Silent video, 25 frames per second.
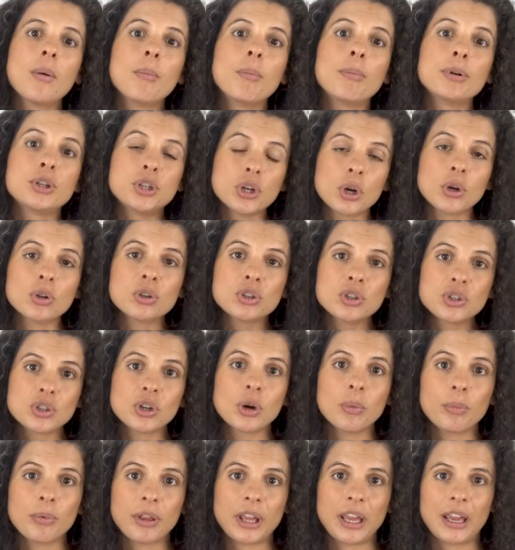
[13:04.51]
But don't
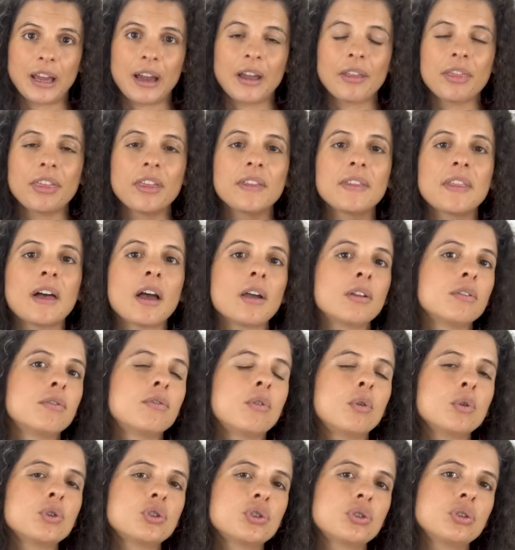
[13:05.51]
stop there. I think that
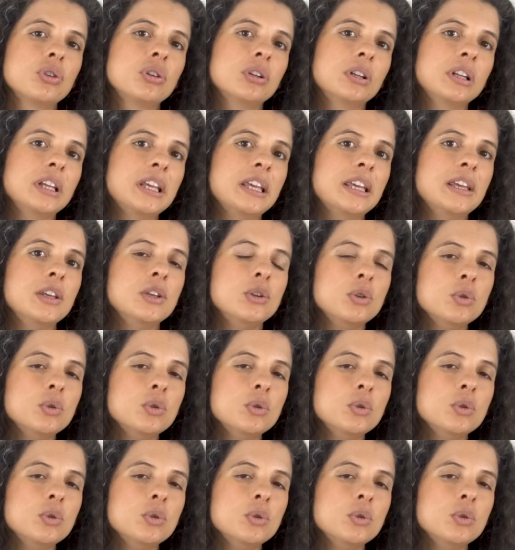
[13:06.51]
unfortunately,